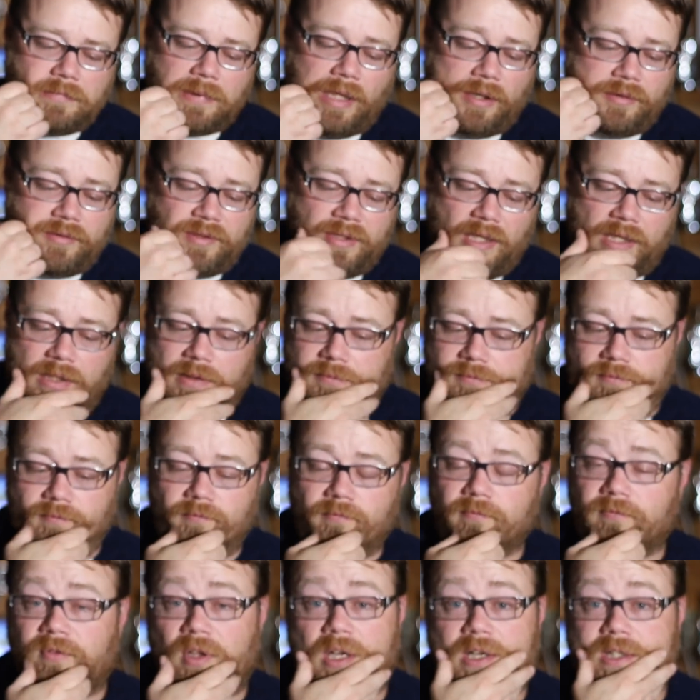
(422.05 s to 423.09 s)
I was kind of
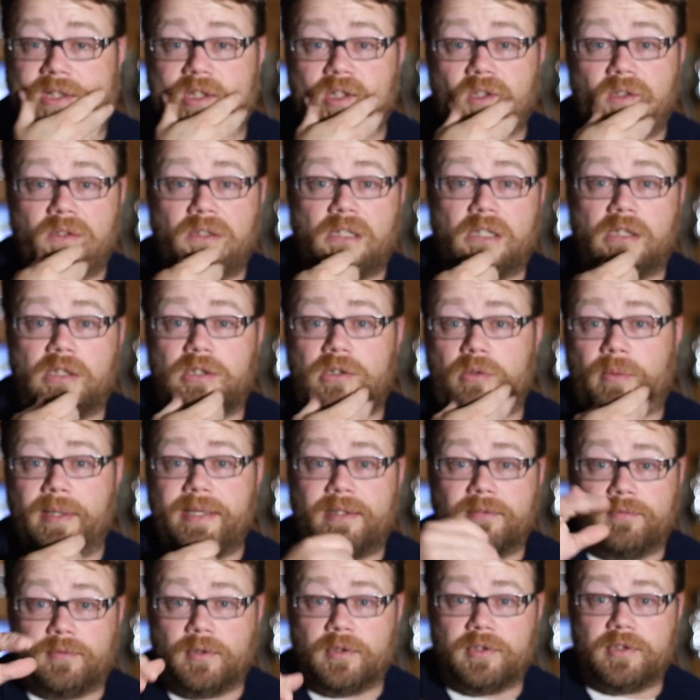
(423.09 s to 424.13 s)
flying low,
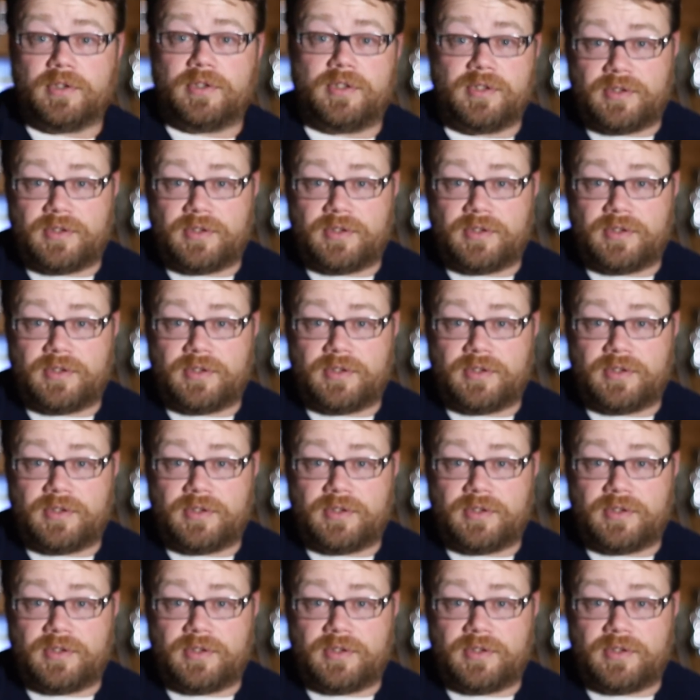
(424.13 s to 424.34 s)
waiting for it to